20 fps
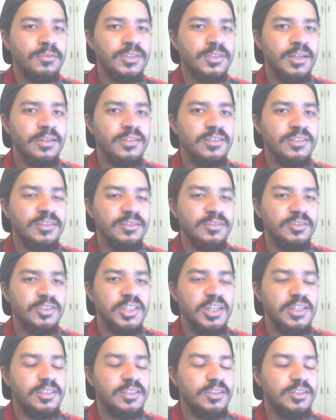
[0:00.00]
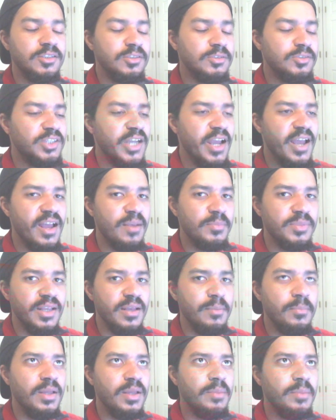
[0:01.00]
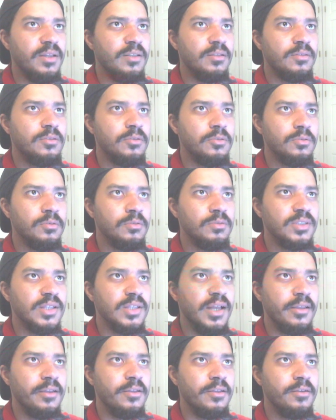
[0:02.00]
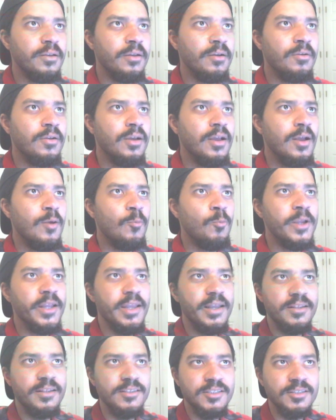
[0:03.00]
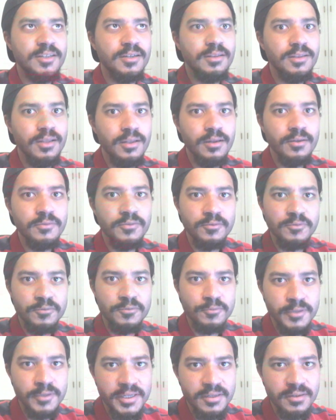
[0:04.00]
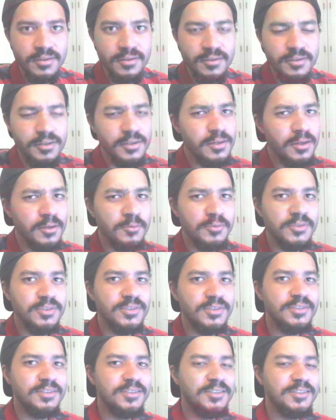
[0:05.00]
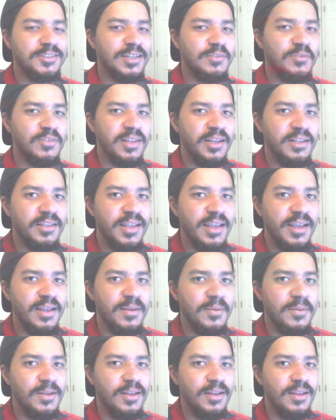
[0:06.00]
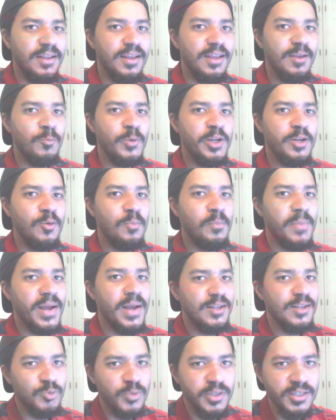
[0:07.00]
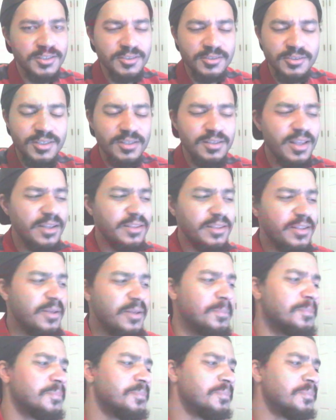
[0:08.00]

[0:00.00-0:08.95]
tongue-in-cheek jabs at maybe dudes, like, you know, we get into the club for free, you know, something like that, and we don't buy drinks or something like that.